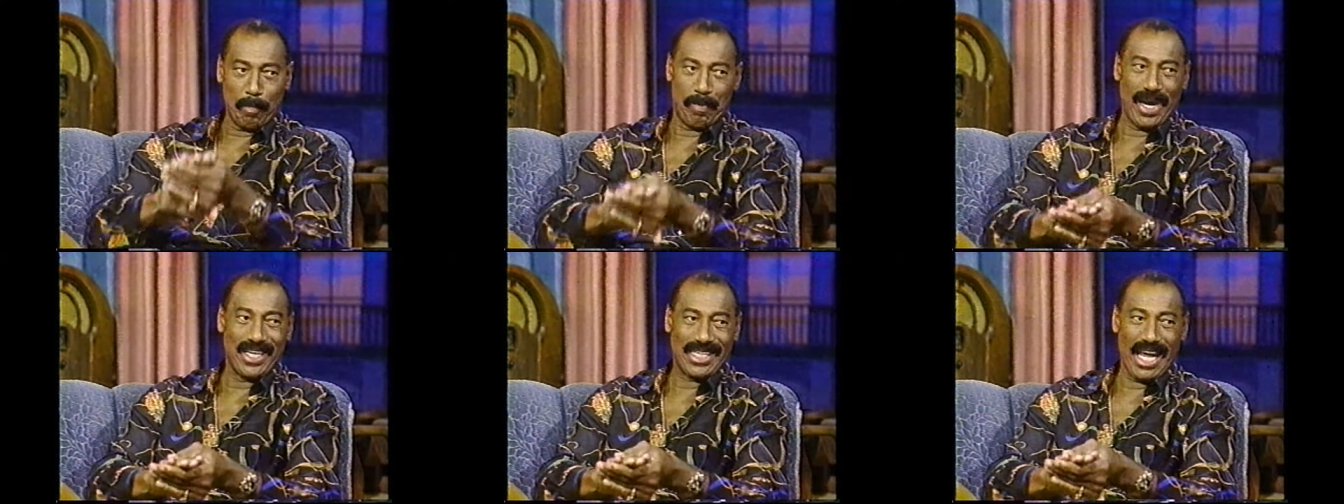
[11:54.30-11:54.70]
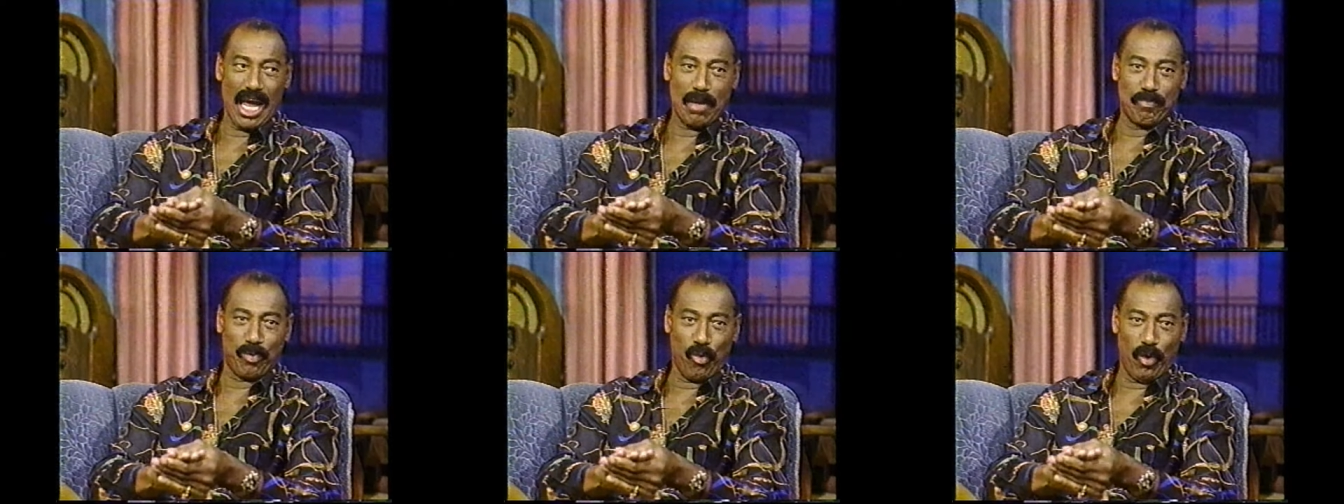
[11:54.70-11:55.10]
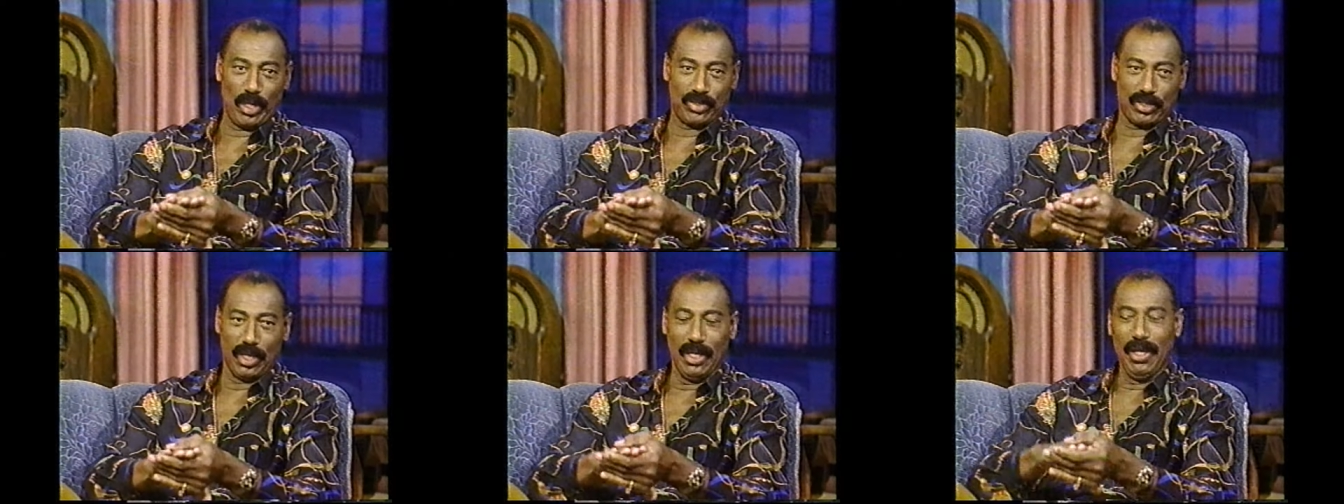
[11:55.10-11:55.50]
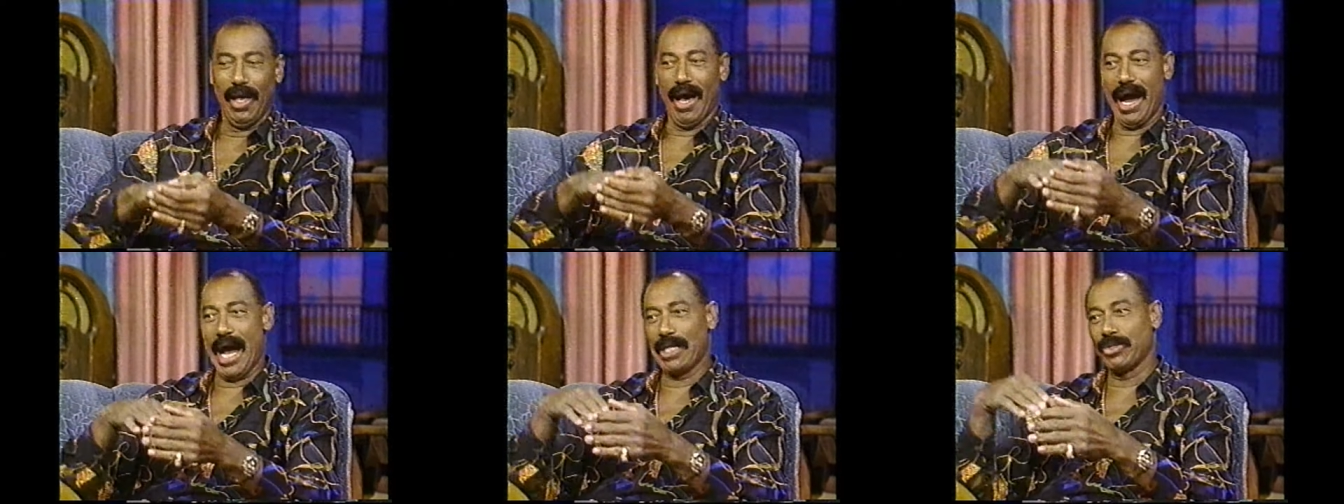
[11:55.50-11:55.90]
by nine points,
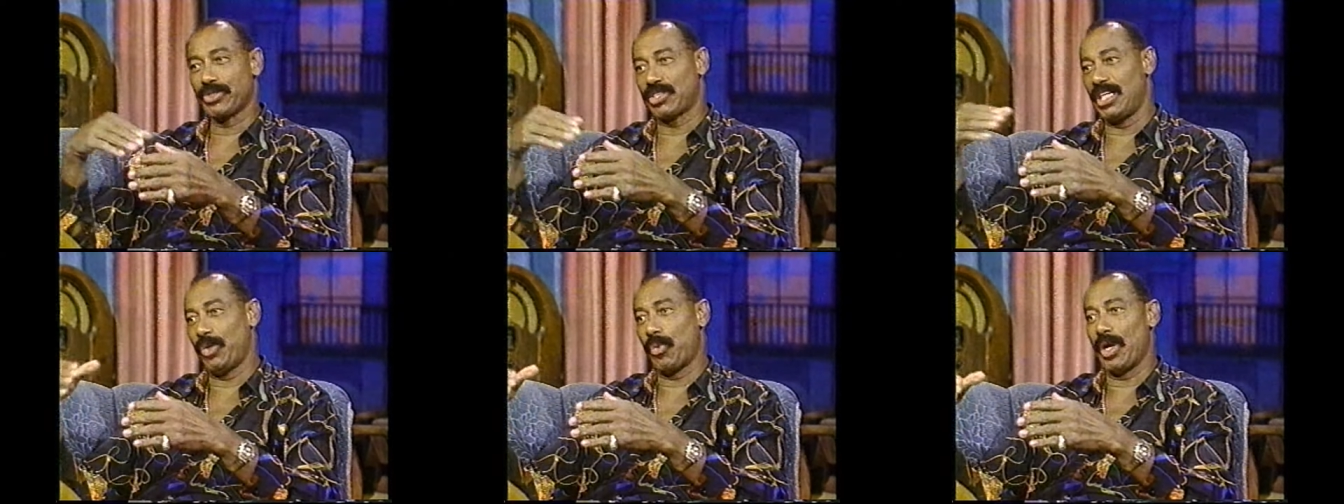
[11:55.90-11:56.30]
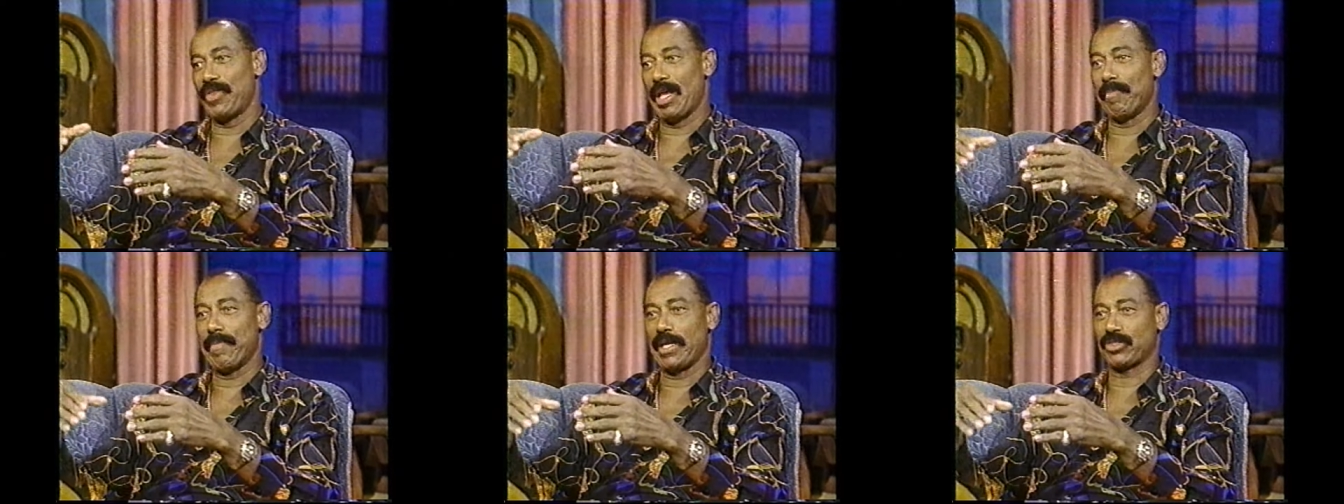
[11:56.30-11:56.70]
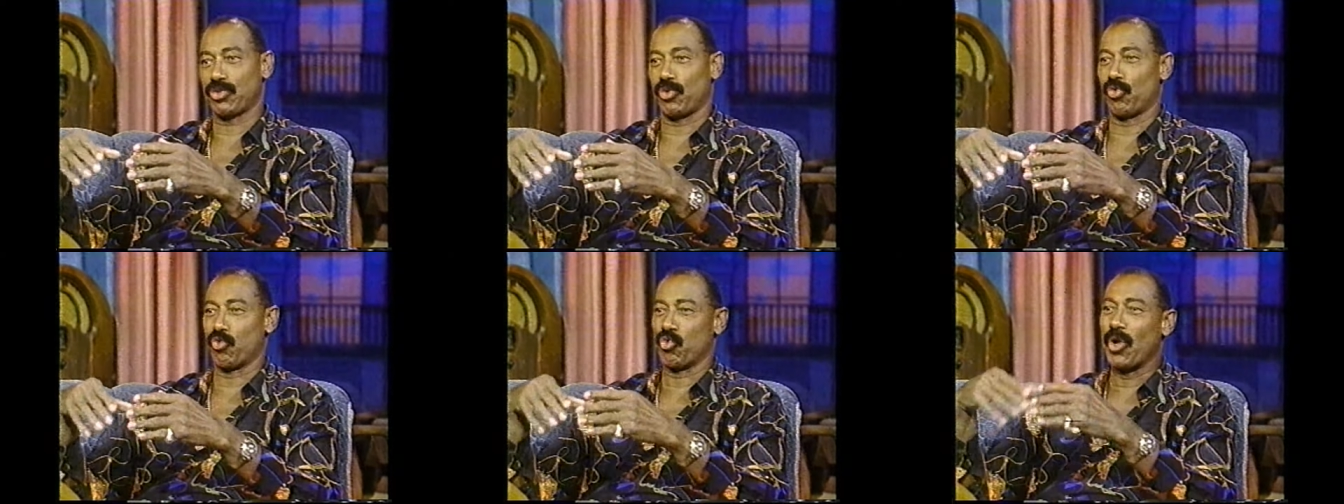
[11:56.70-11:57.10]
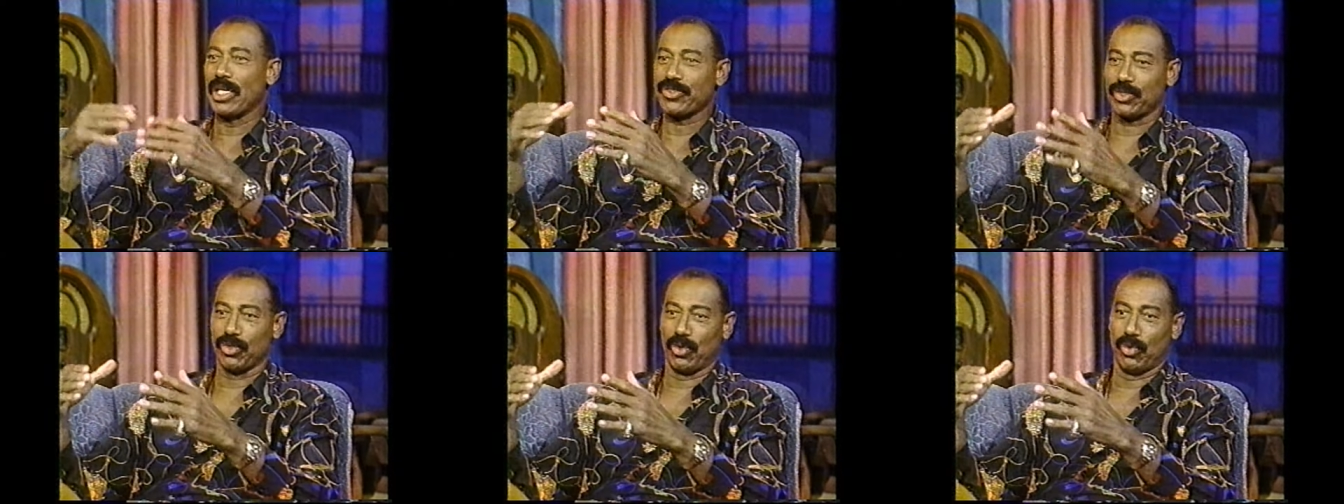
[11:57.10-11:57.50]
I don't see where that makes
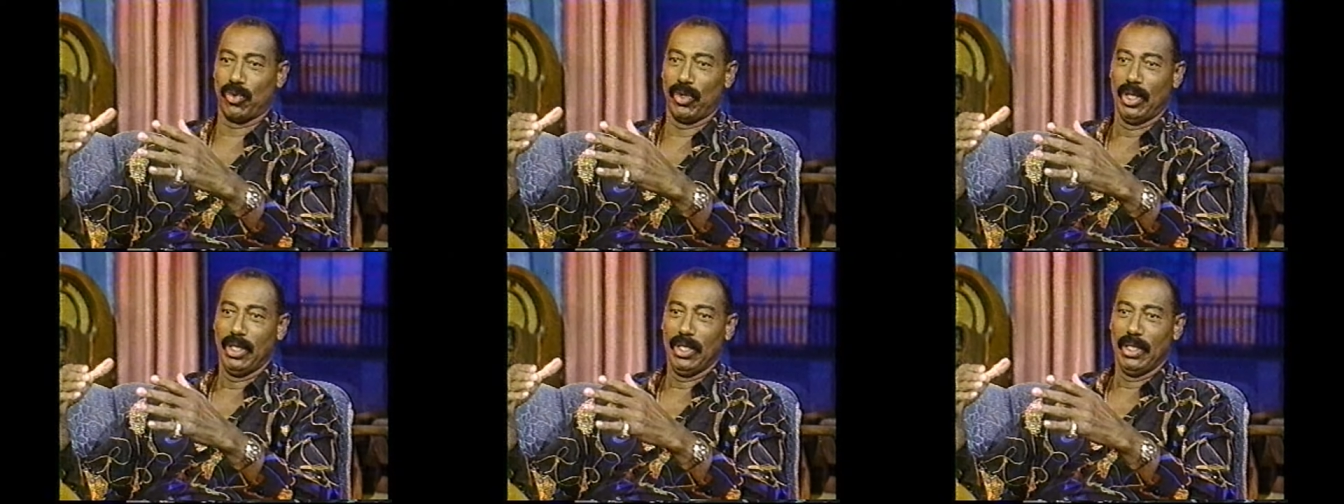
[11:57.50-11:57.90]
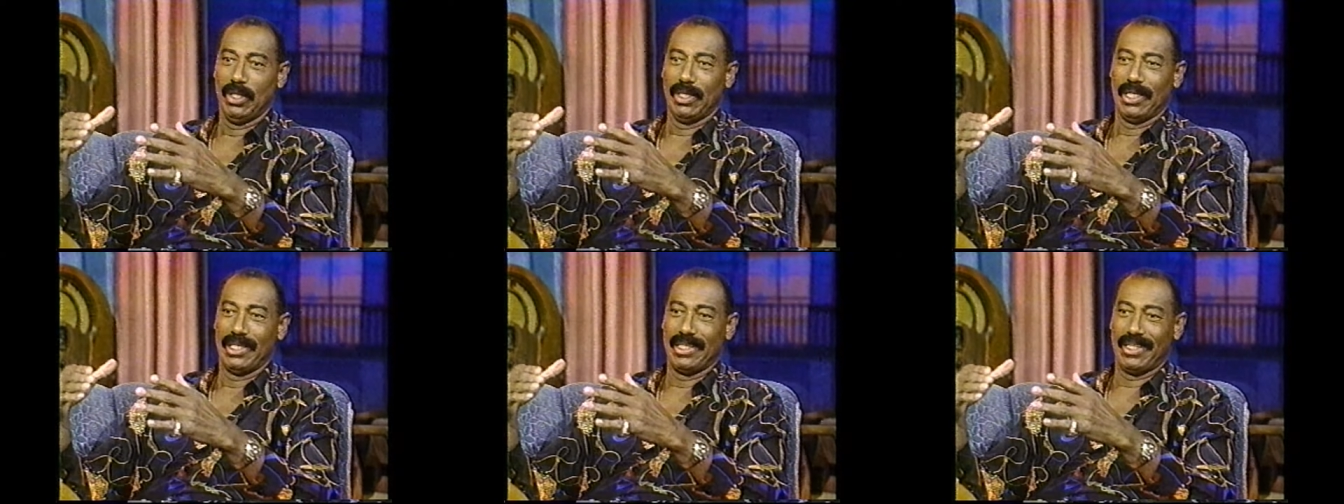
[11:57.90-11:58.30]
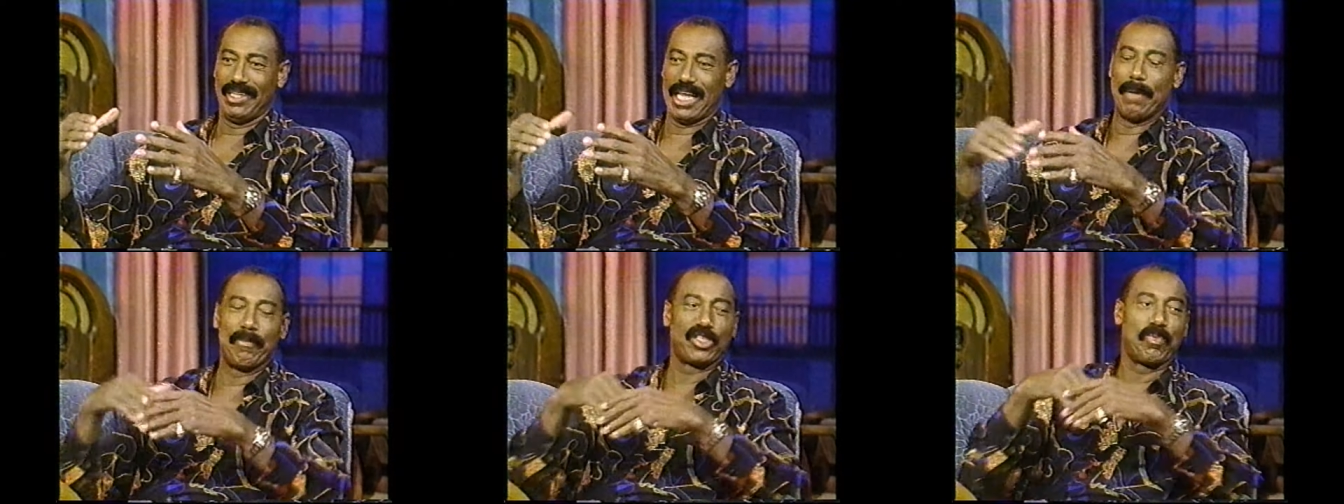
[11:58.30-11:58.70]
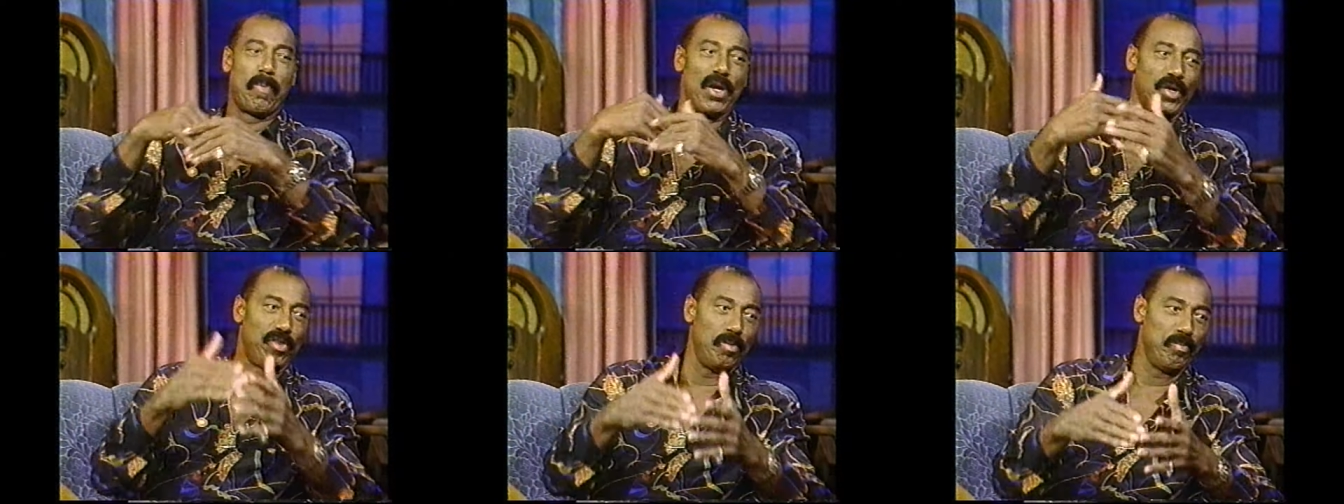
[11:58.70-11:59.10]
Russell that much
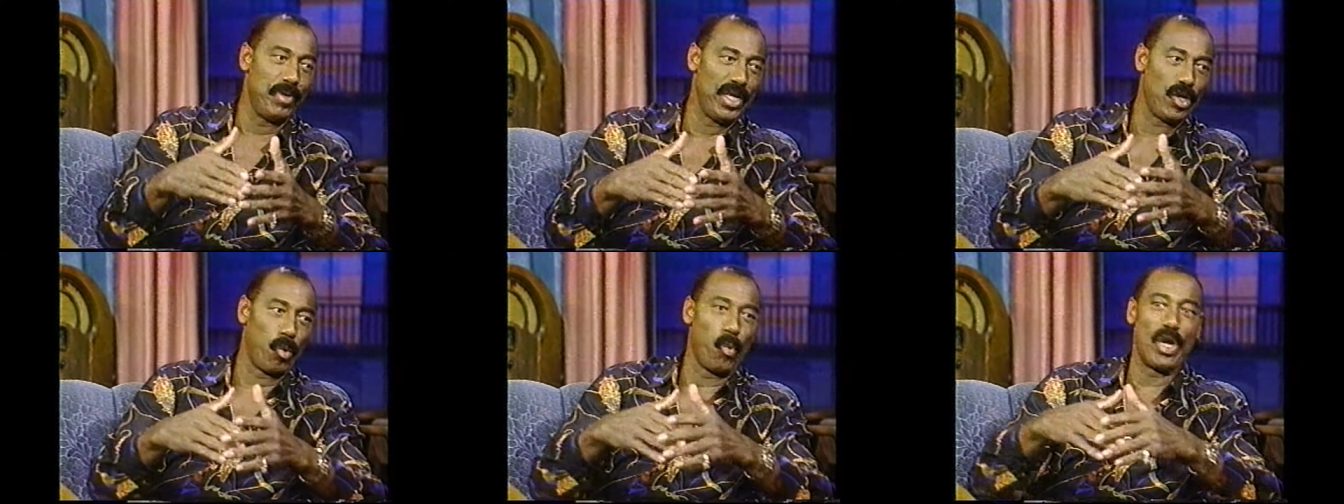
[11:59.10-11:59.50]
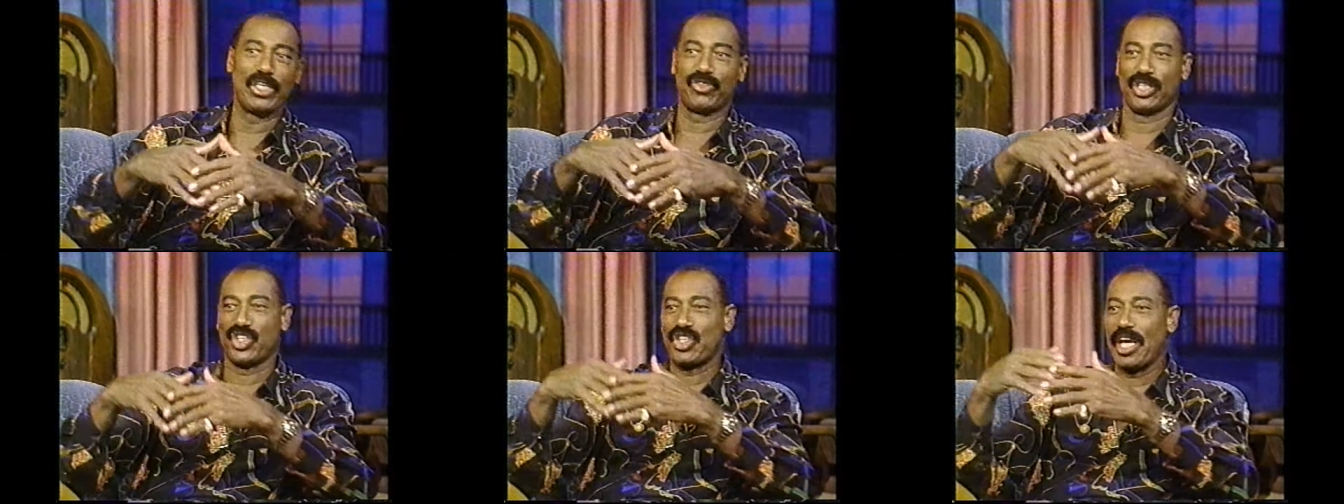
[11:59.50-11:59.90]
better than me or where it should